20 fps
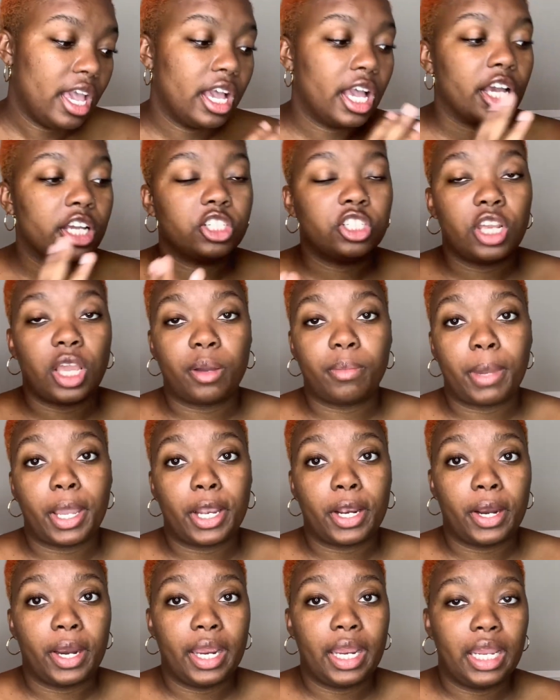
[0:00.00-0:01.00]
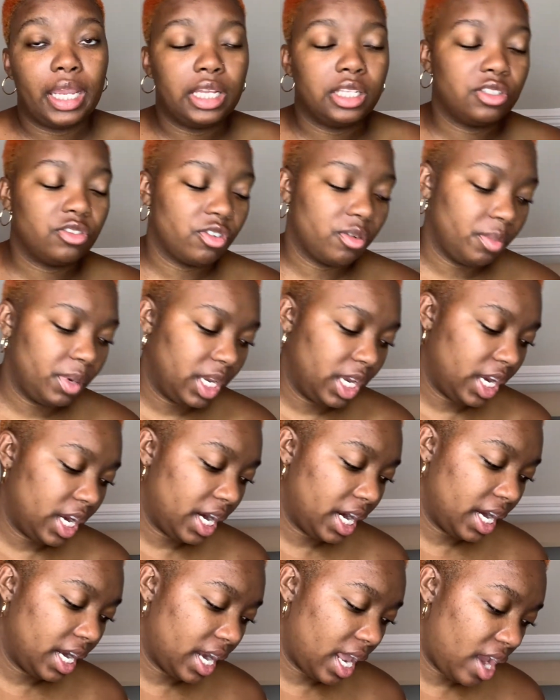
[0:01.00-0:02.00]
I can check my grades from
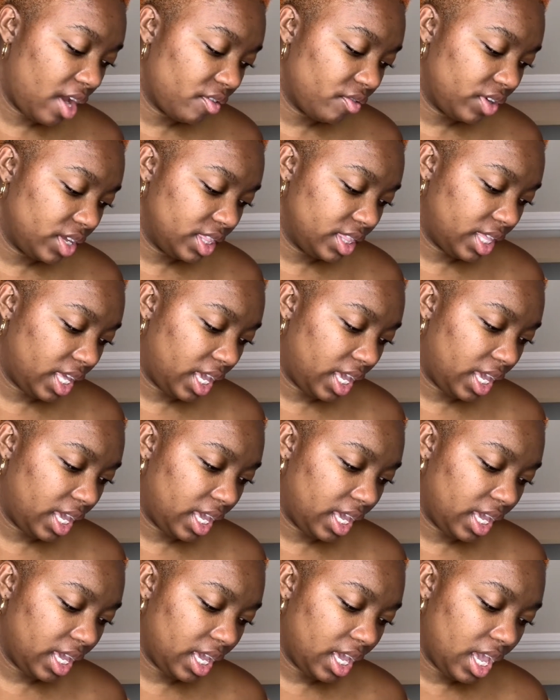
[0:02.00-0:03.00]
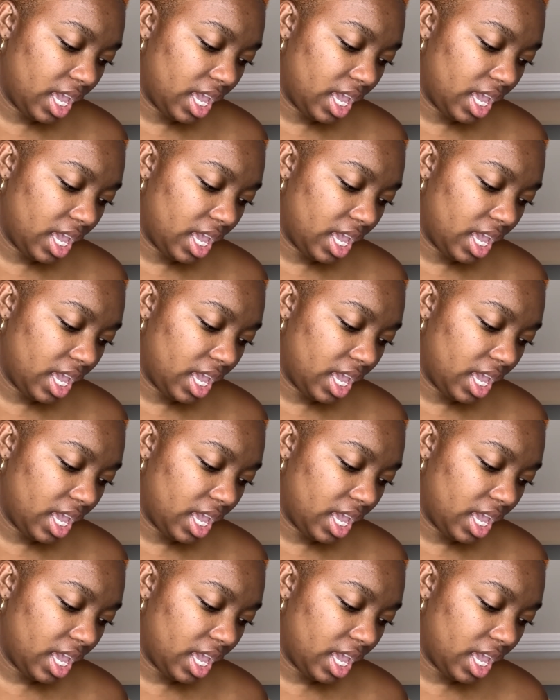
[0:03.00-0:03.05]
here and everything.